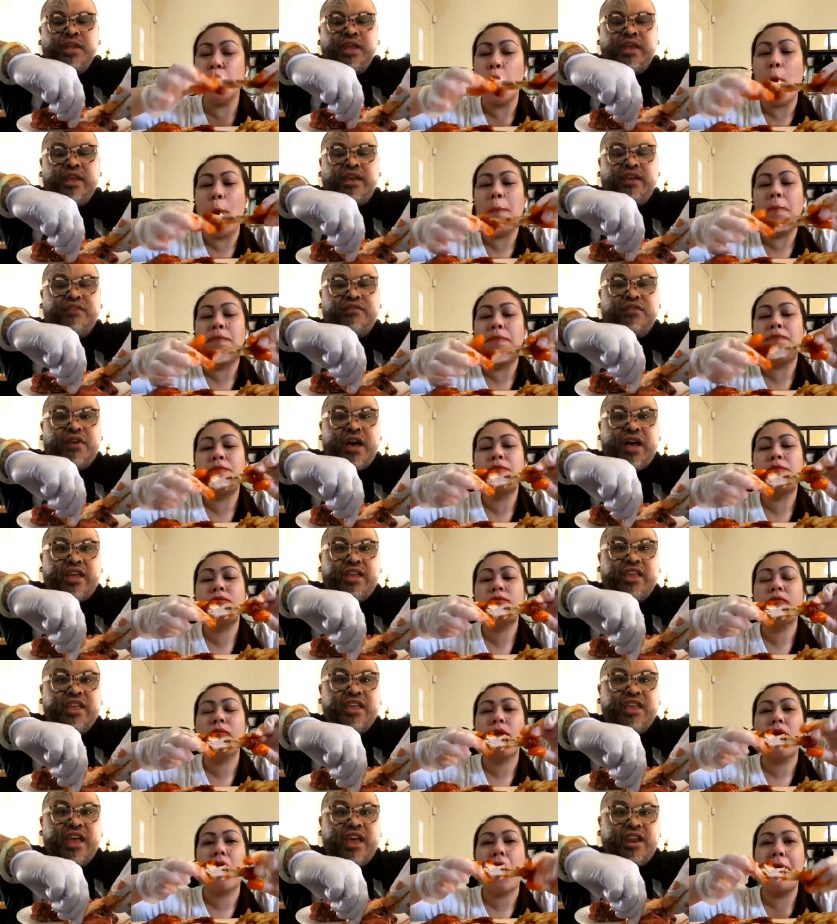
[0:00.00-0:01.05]
Speaker 1: if I
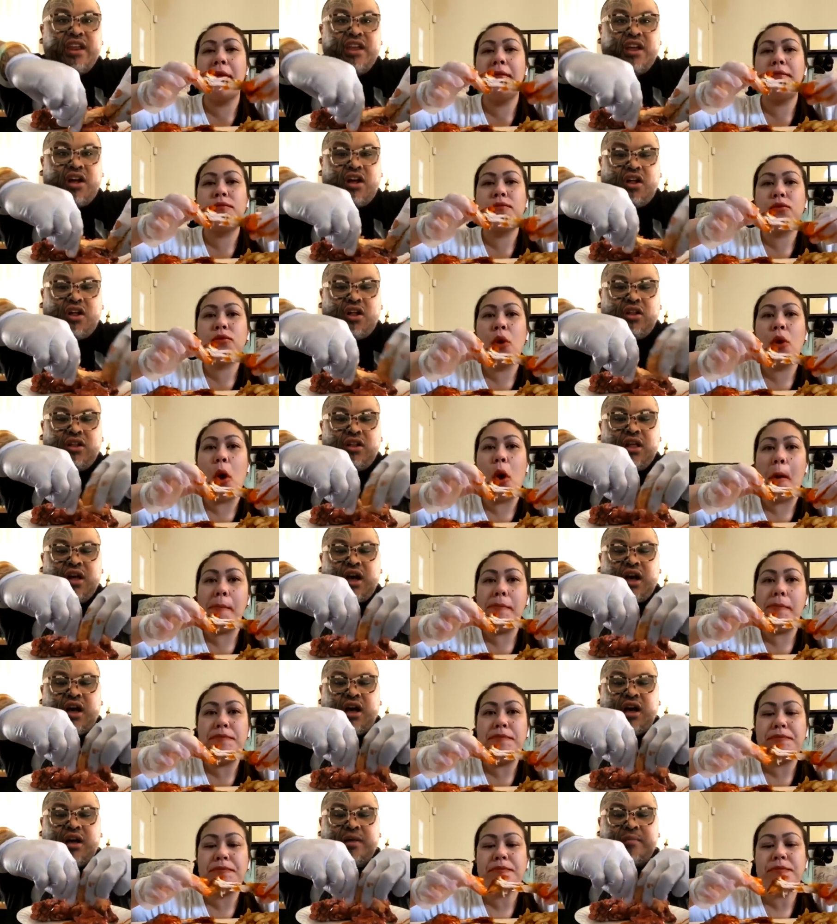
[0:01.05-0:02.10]
can get it all
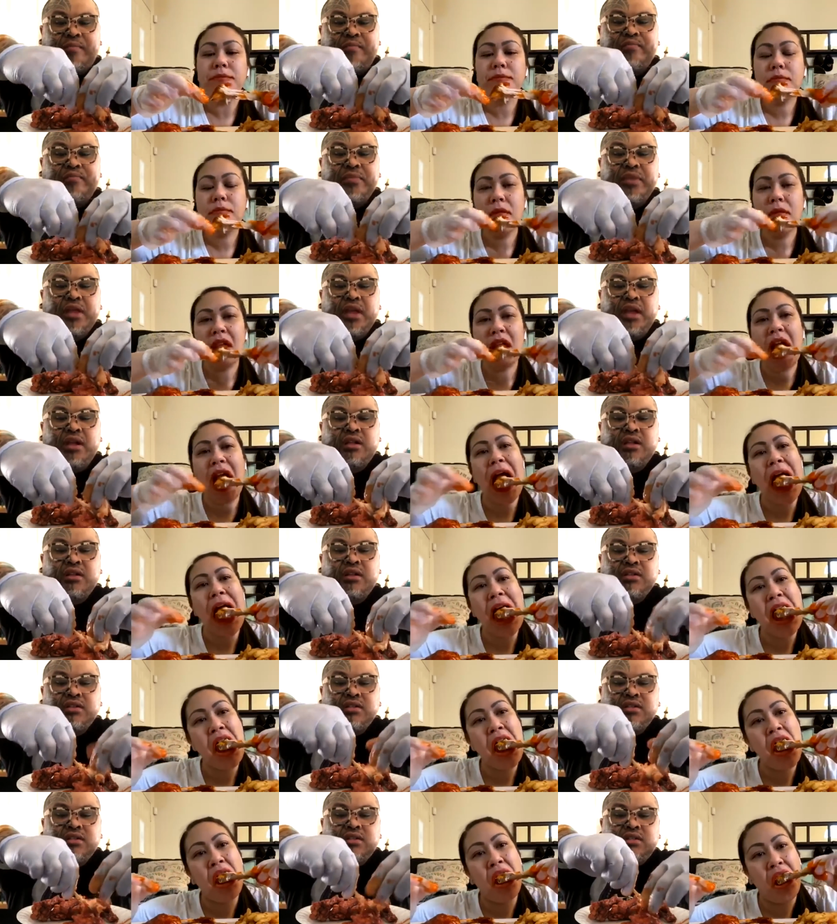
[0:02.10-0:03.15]
um
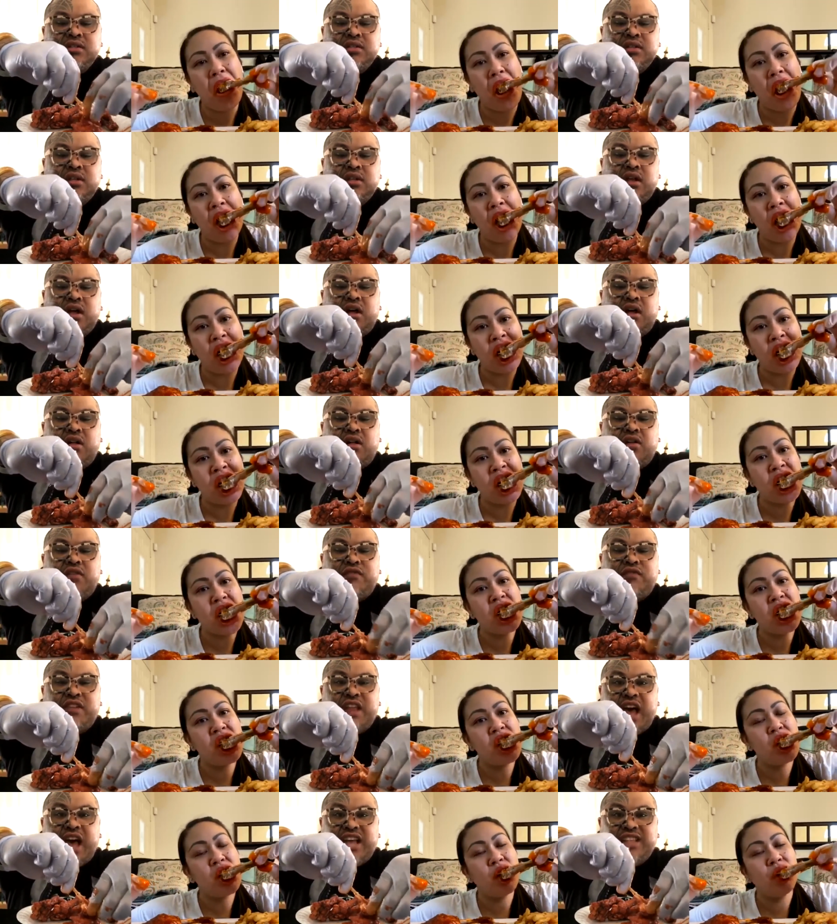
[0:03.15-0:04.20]
all
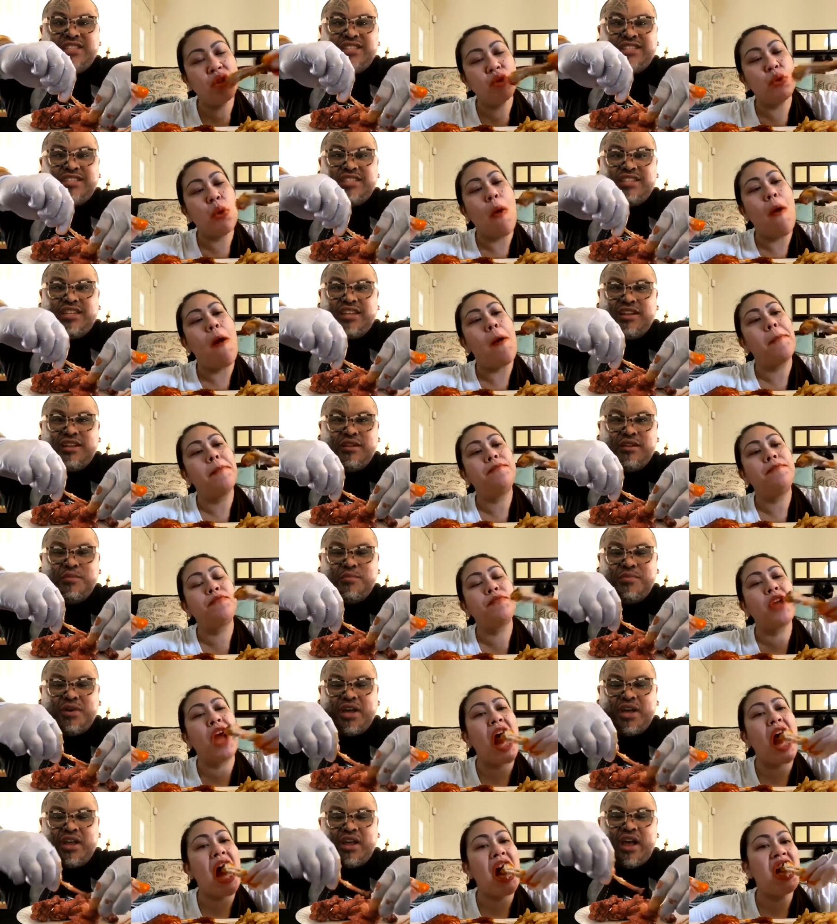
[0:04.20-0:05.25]
flats,
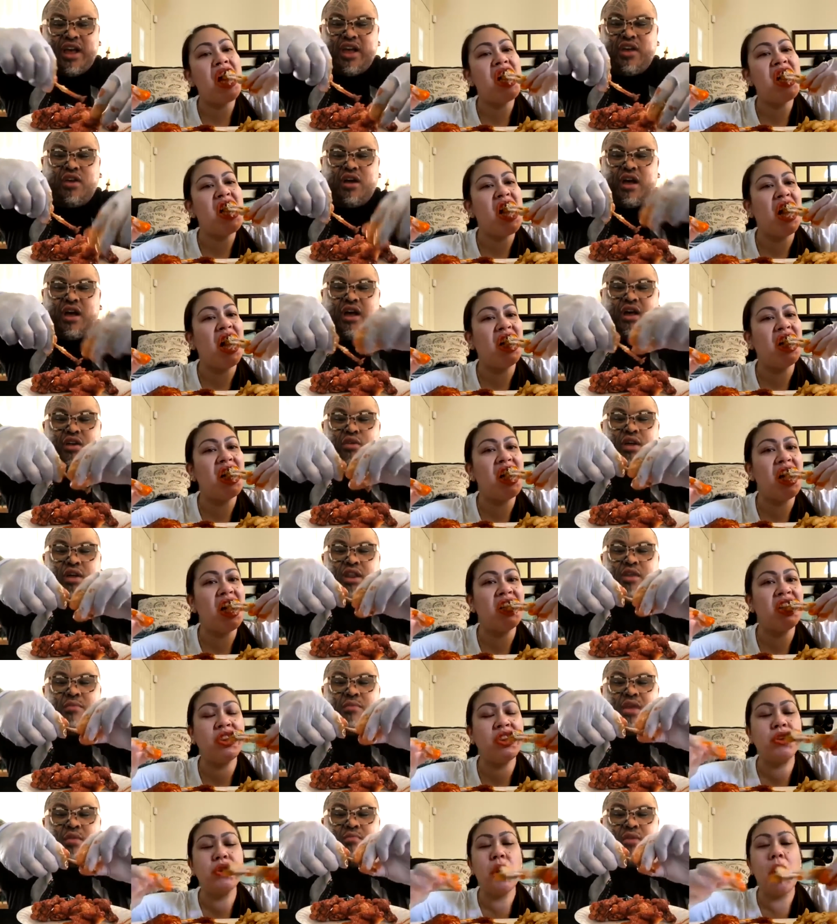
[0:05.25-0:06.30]
but yeah. I, I already
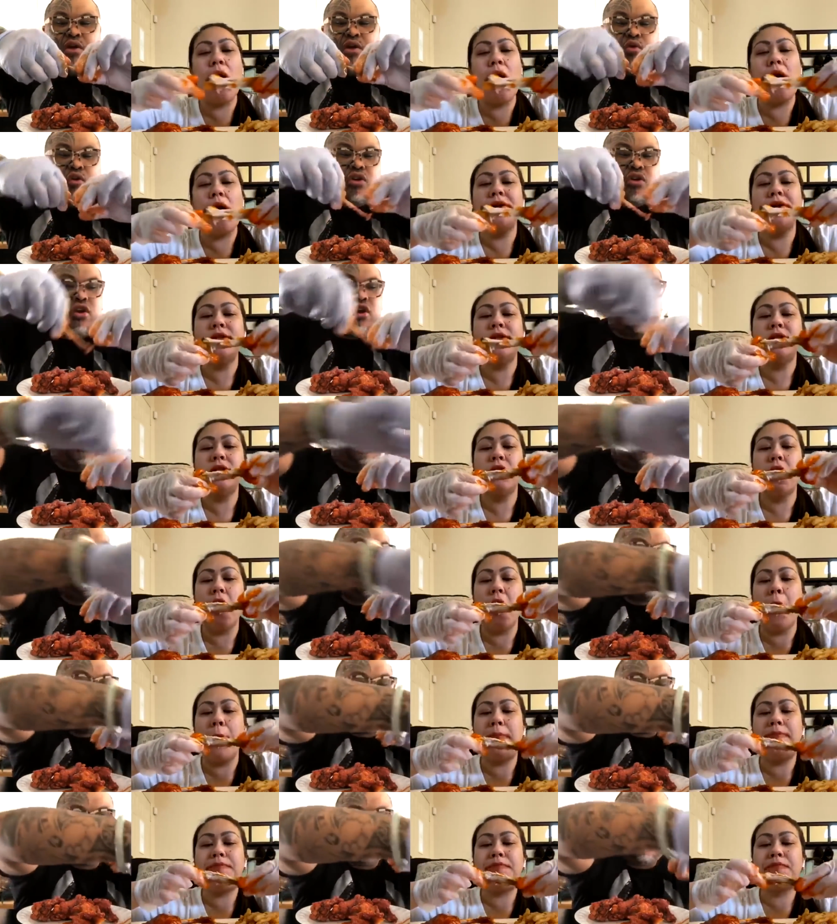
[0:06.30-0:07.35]
made my order.
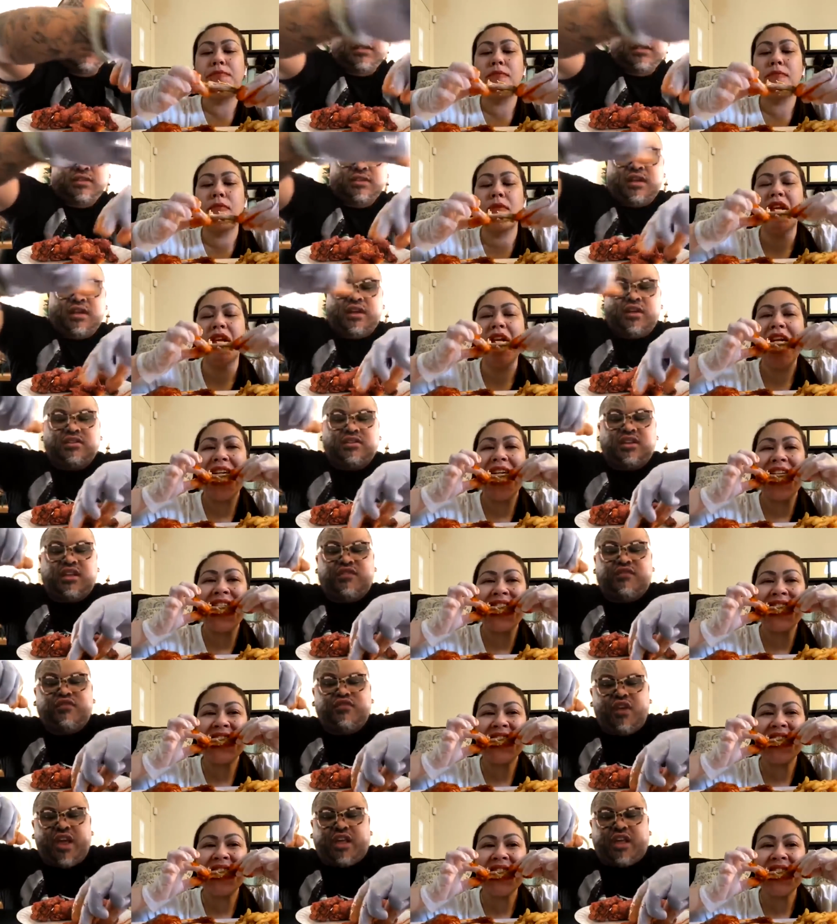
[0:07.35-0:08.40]
I was
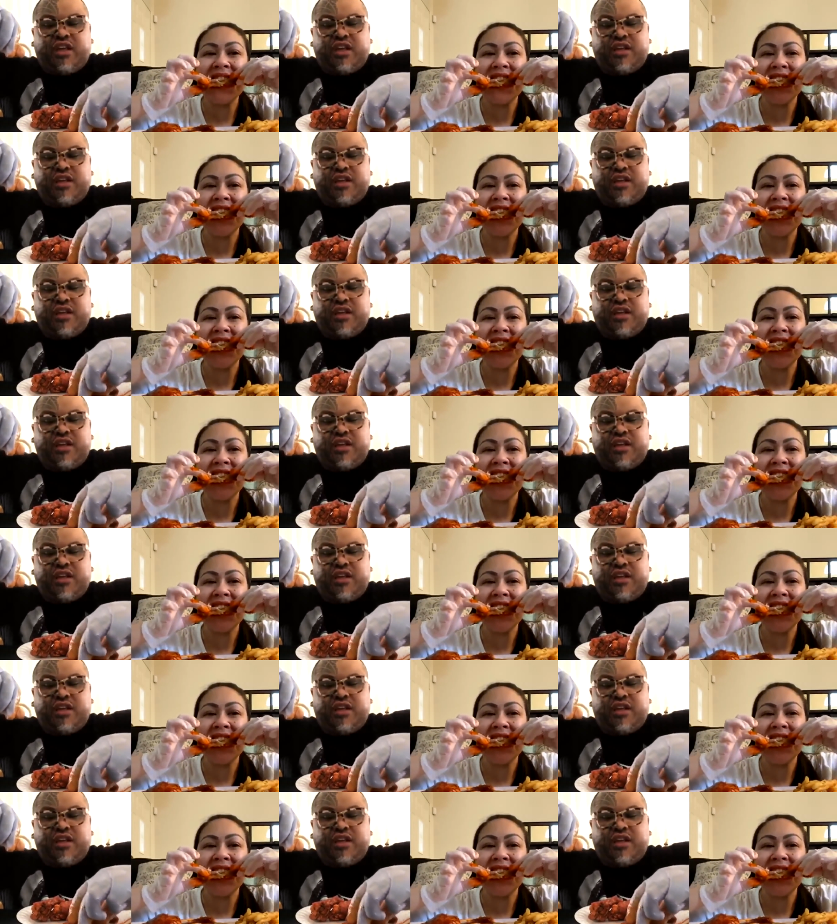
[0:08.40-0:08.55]
like, frick.